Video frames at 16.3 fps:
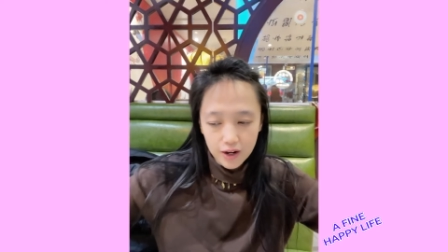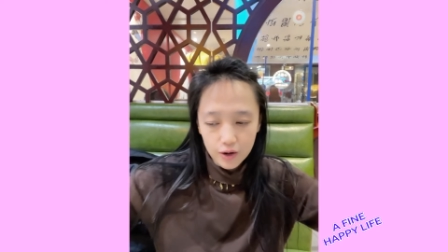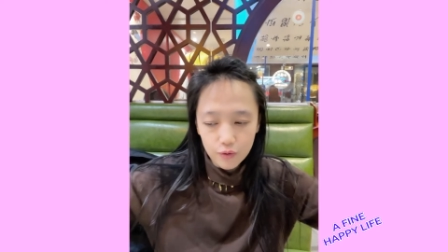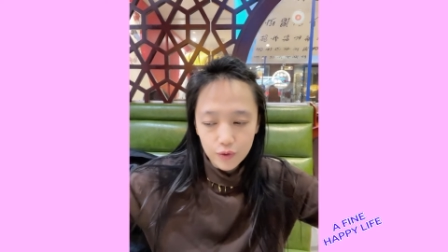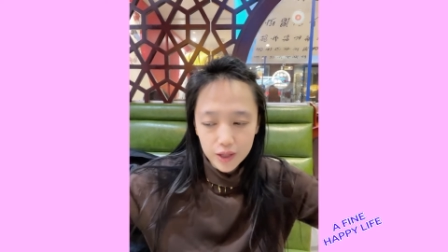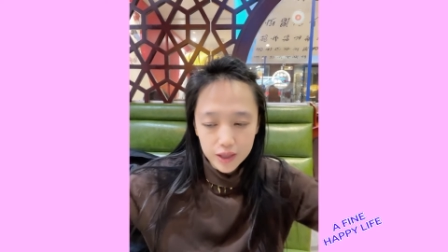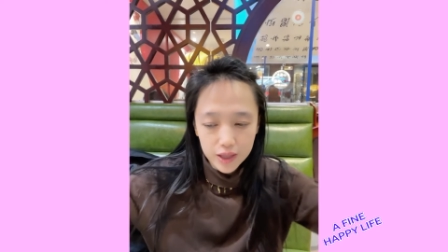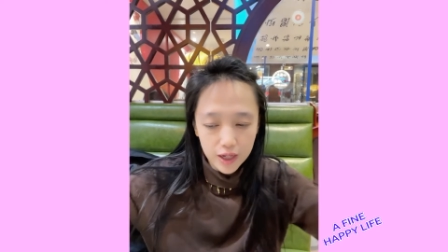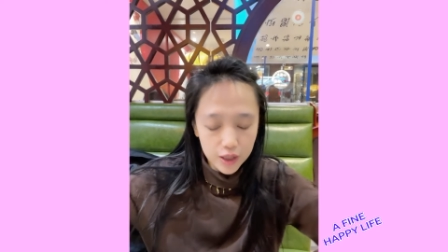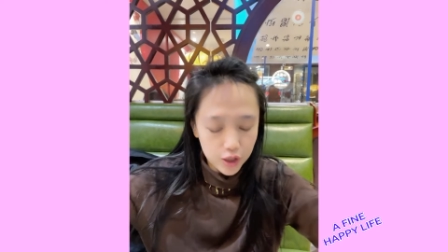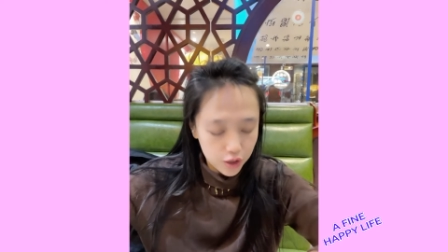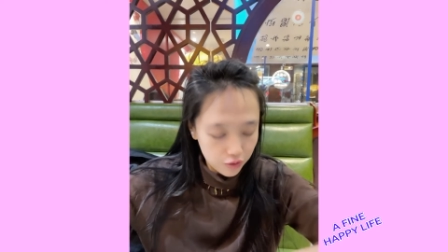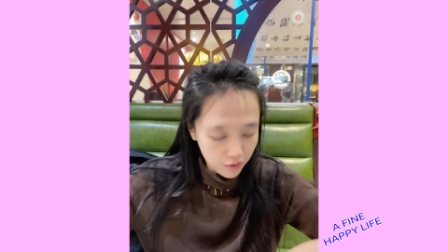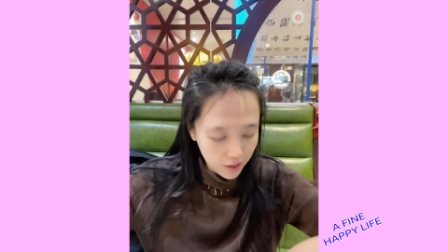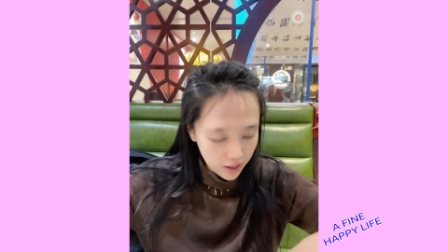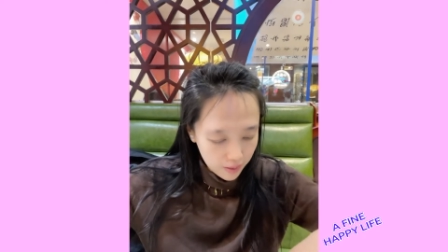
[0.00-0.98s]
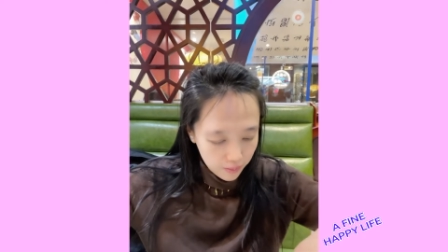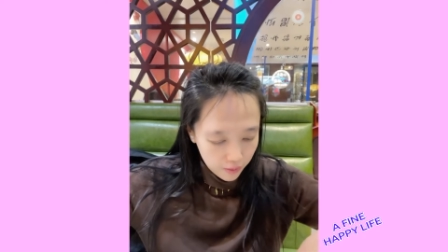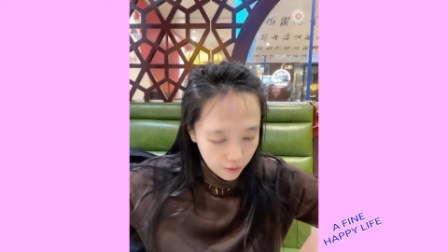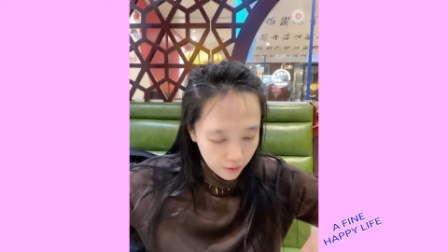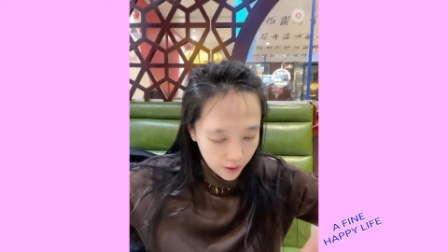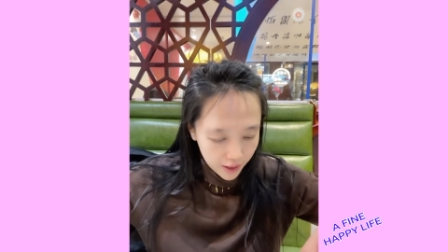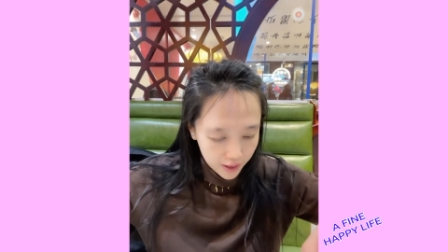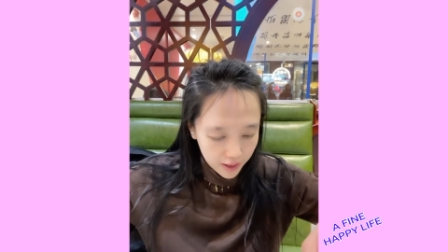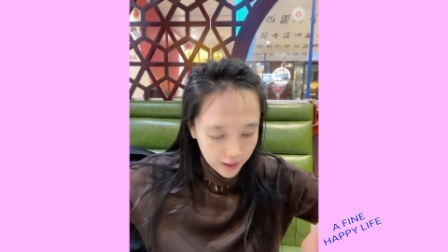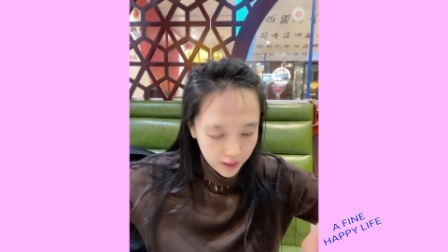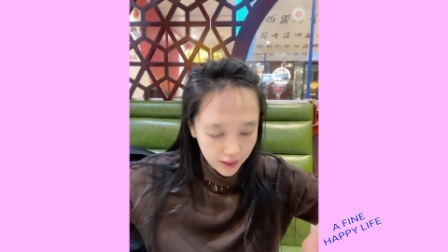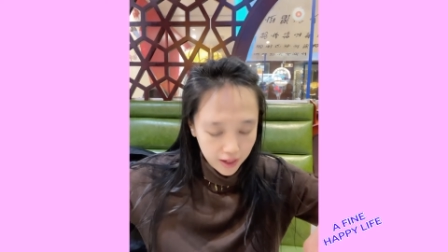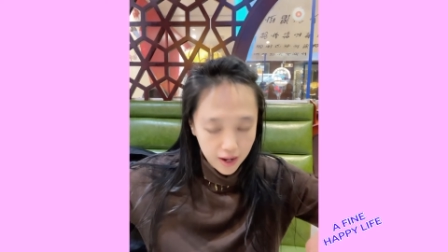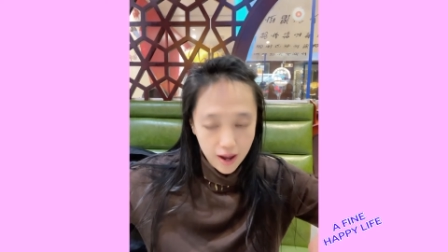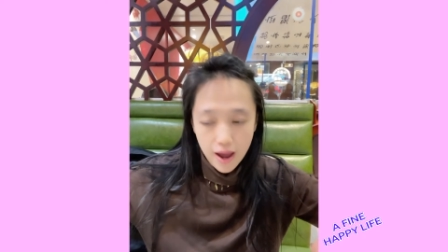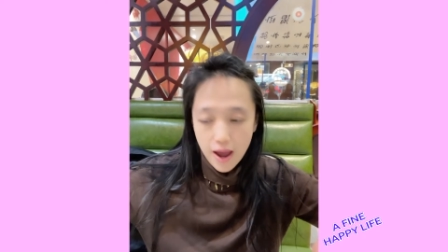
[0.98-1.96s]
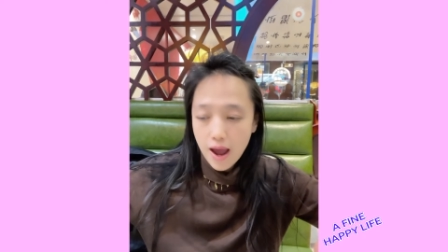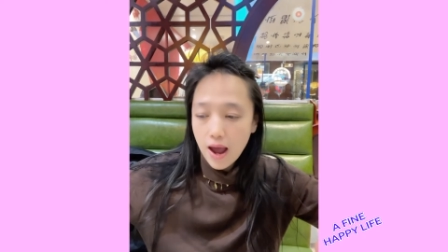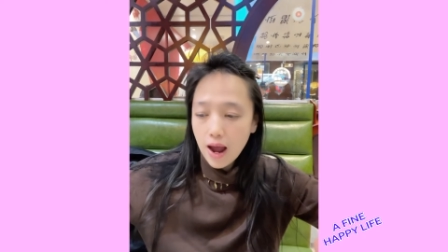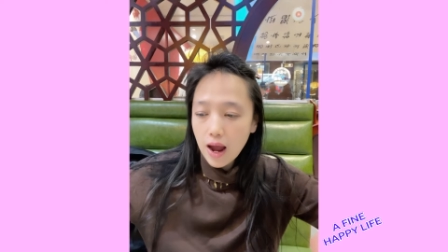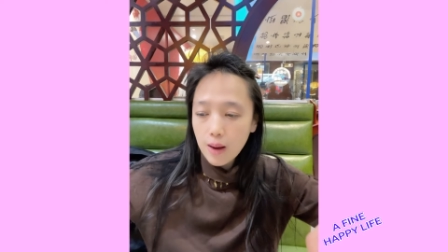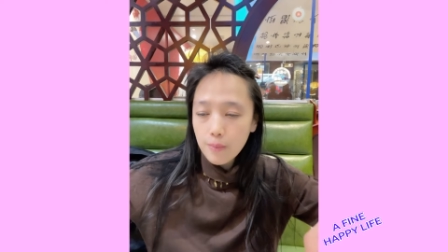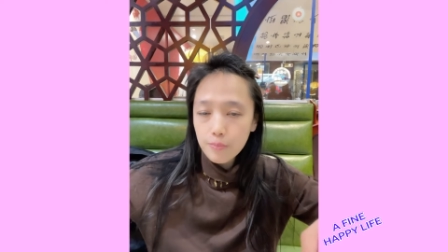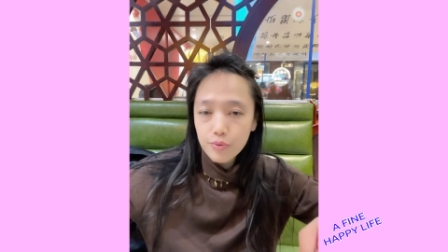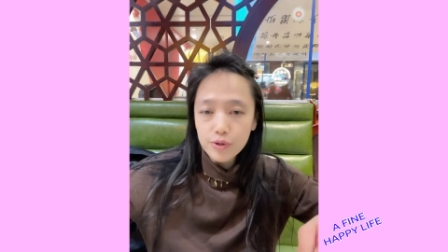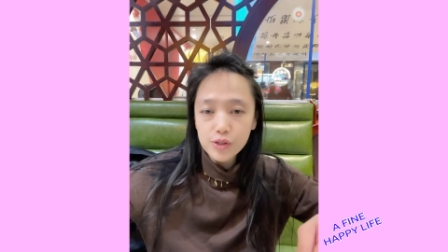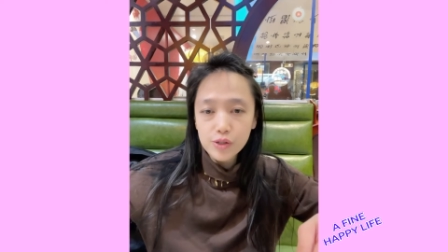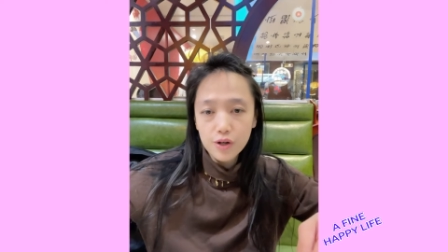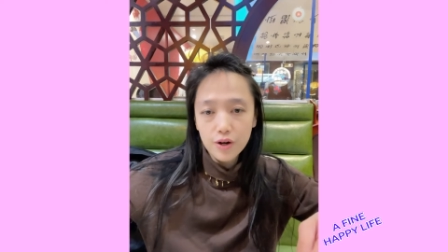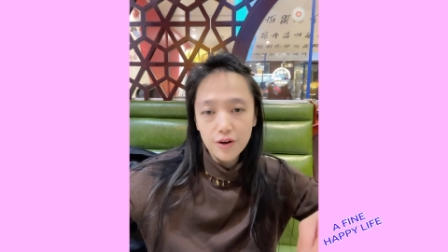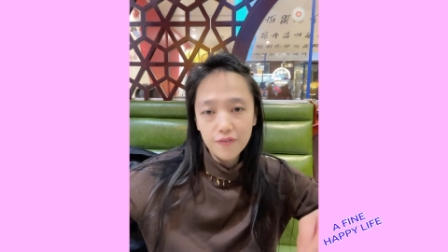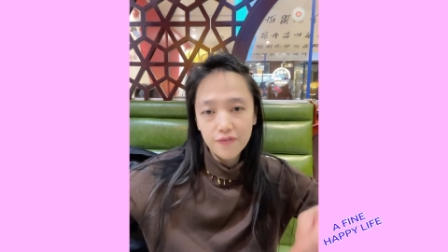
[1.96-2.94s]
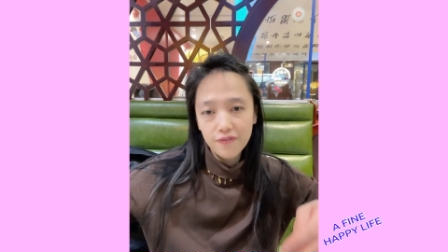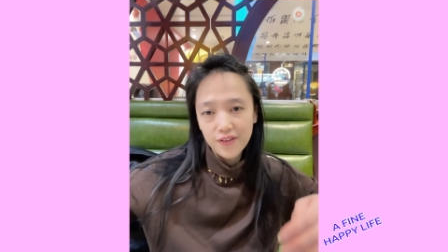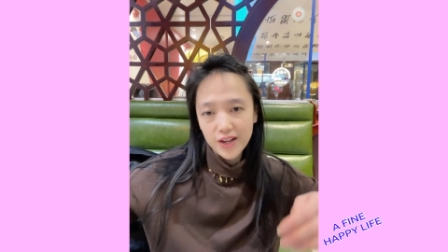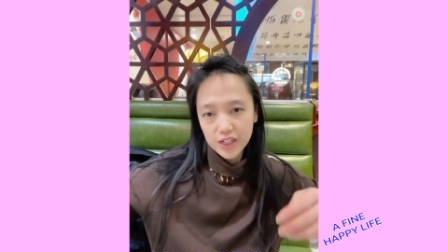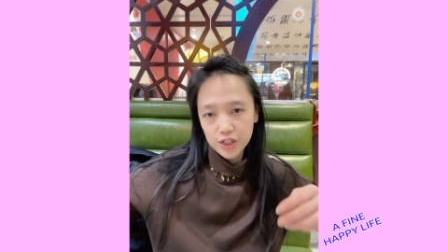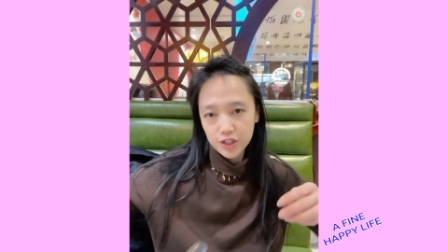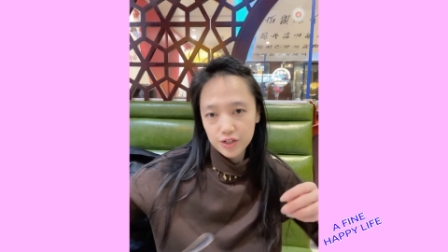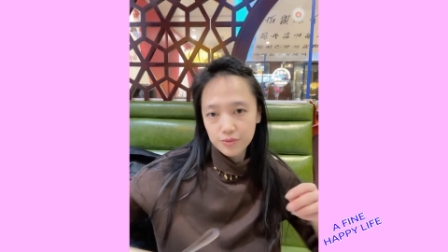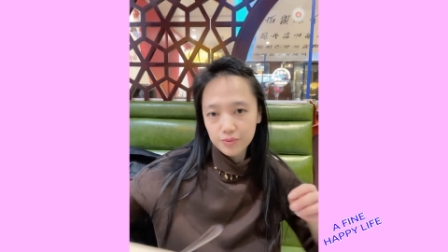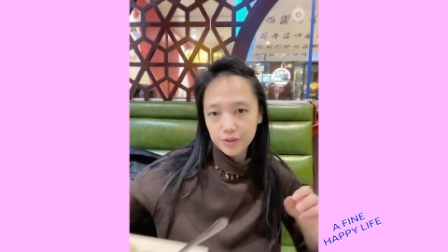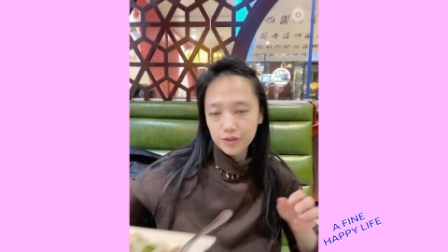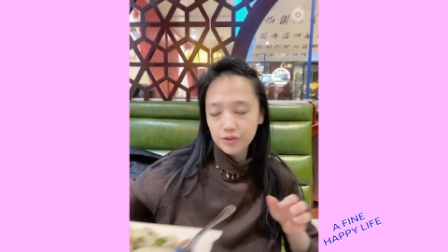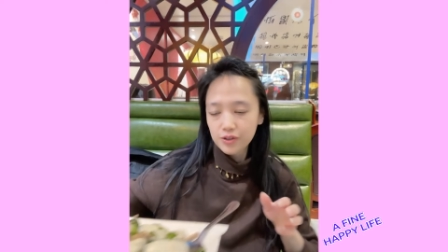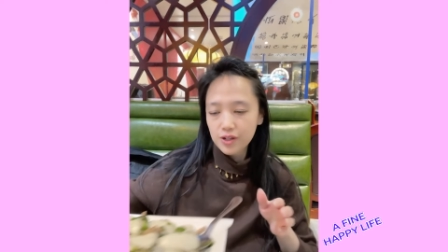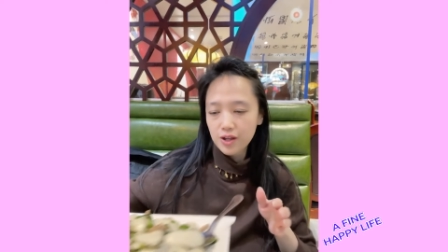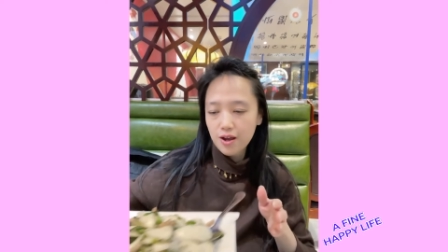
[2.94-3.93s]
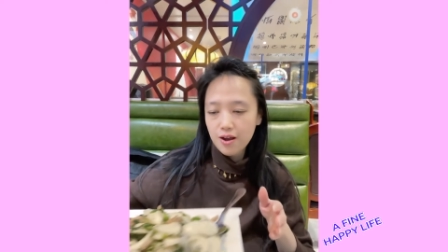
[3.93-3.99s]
with shredded pork and preserved vegetables.